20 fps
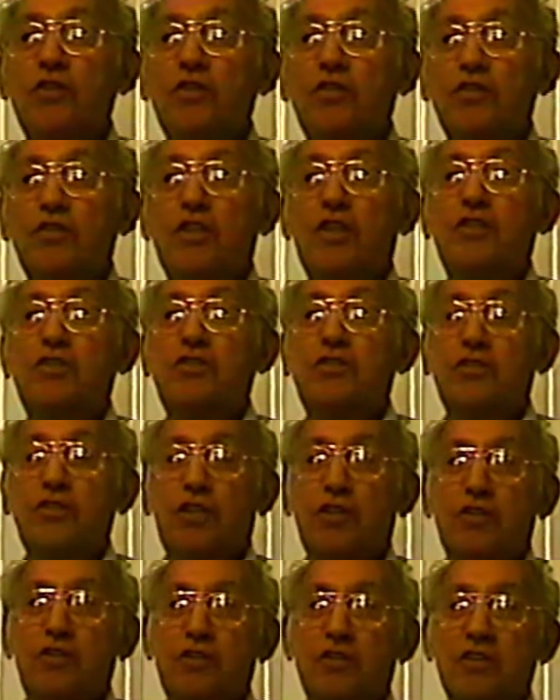Yes,
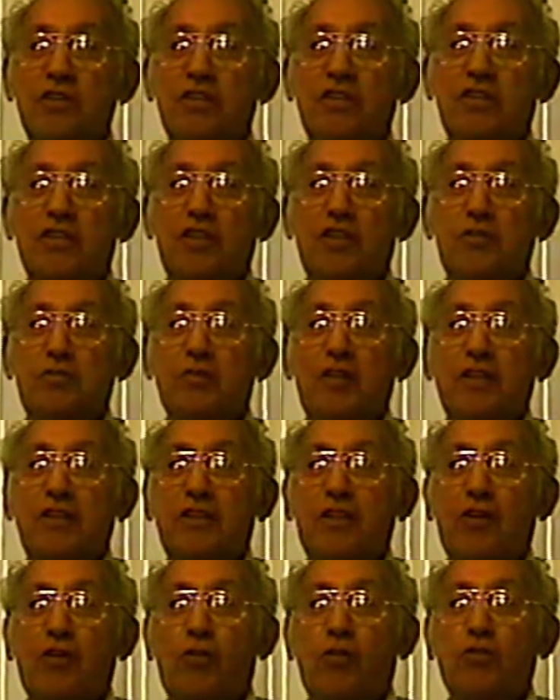just make
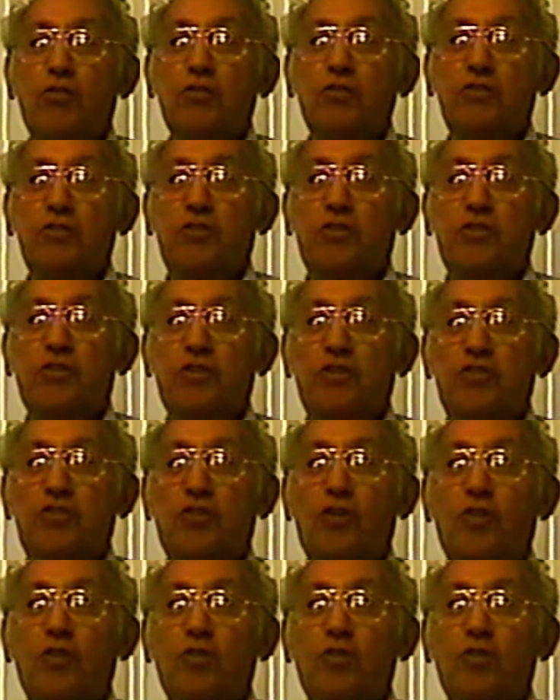the holes on the salt